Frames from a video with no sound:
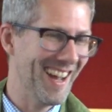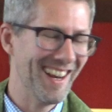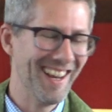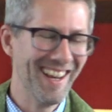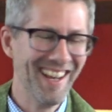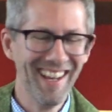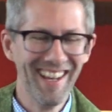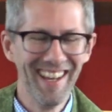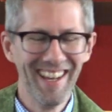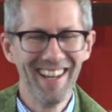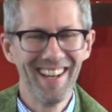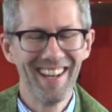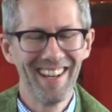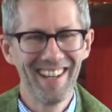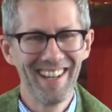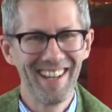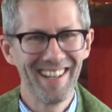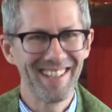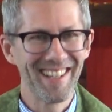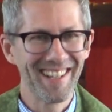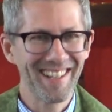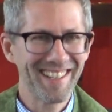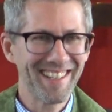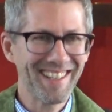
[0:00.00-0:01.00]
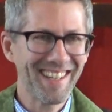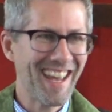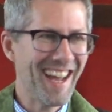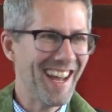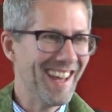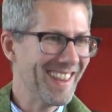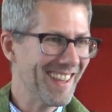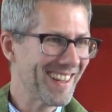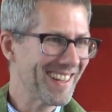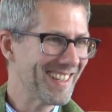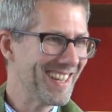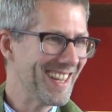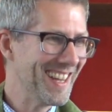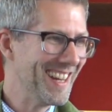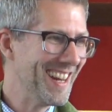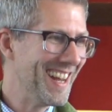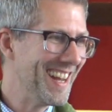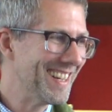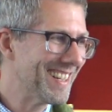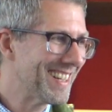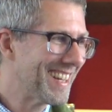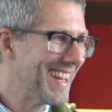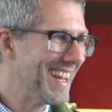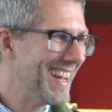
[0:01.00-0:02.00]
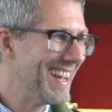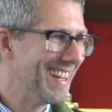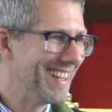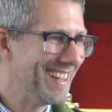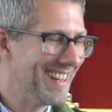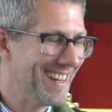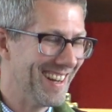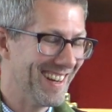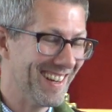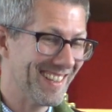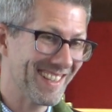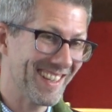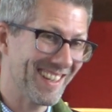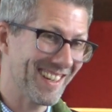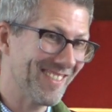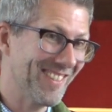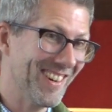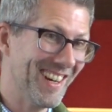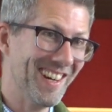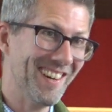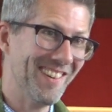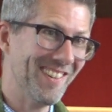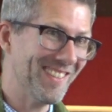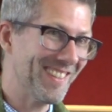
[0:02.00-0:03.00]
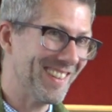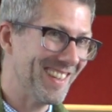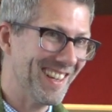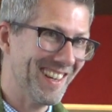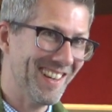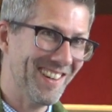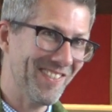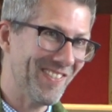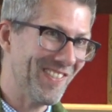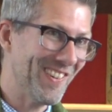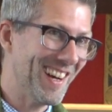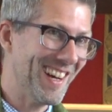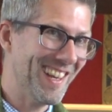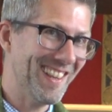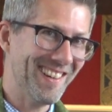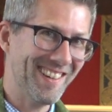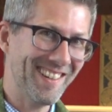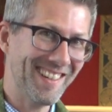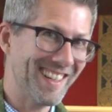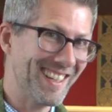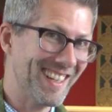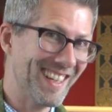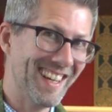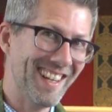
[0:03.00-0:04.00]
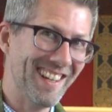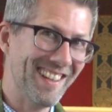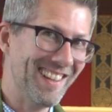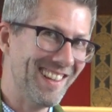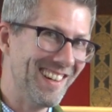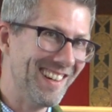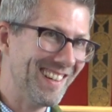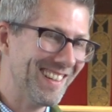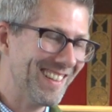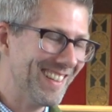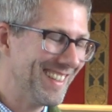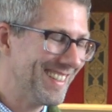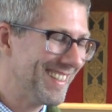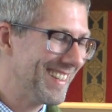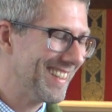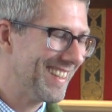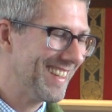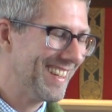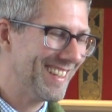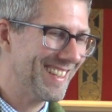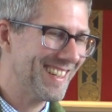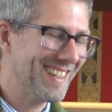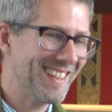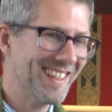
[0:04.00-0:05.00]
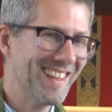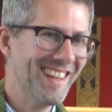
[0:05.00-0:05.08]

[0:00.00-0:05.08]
I was a Catholic teenage kid, and I was like, well, Father, you got all this thing.